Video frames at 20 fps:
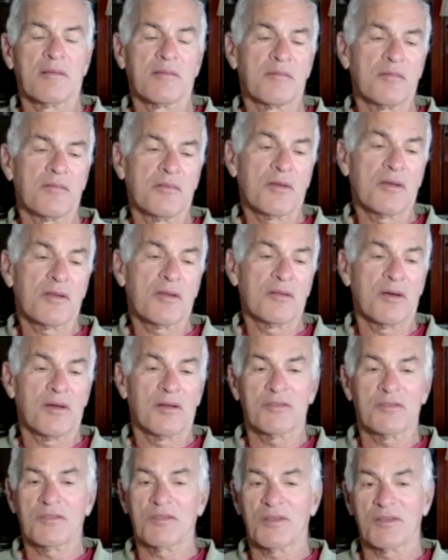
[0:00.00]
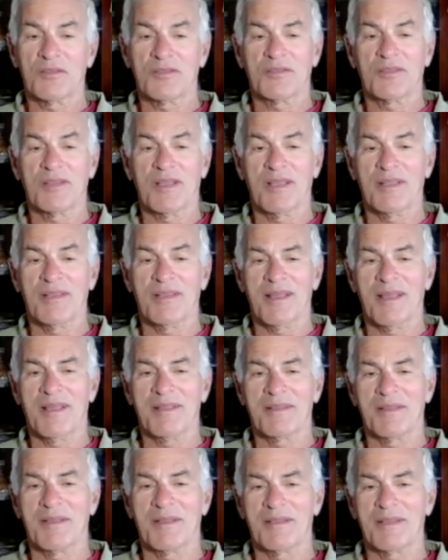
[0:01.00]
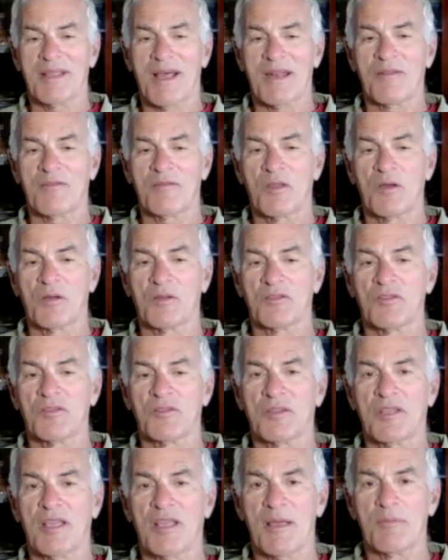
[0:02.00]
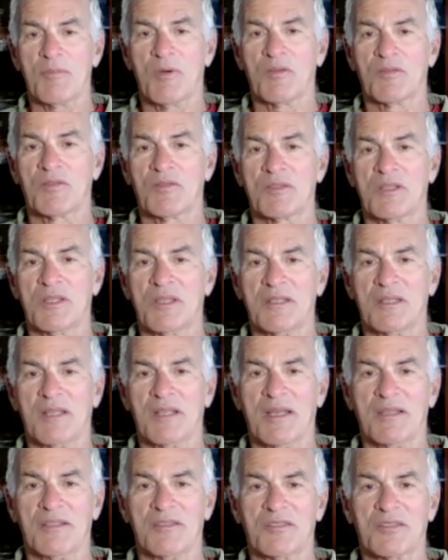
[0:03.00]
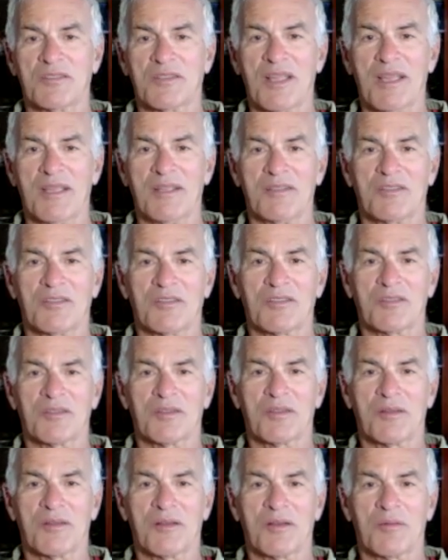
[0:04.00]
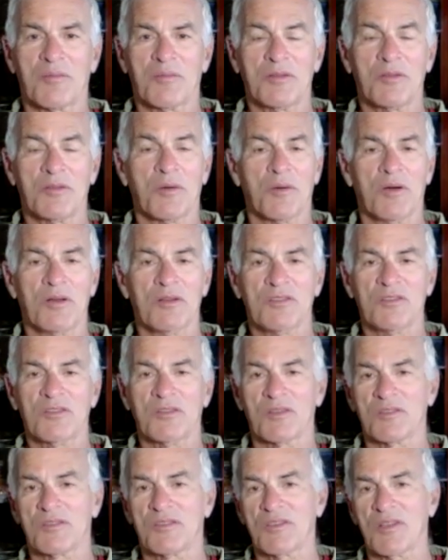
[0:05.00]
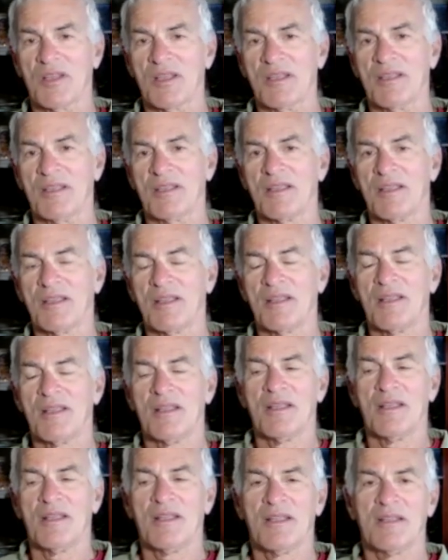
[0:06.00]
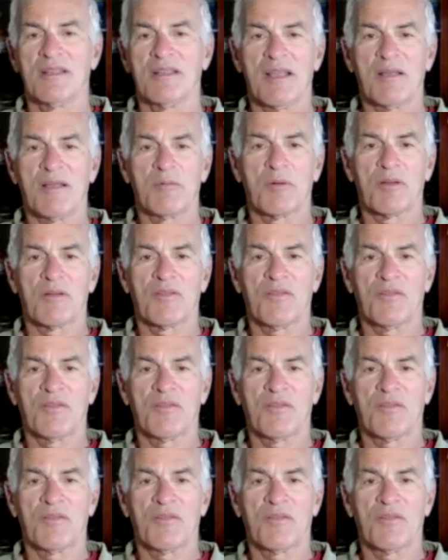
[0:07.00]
you can also say that a lot of those who came over to the United States would also say they were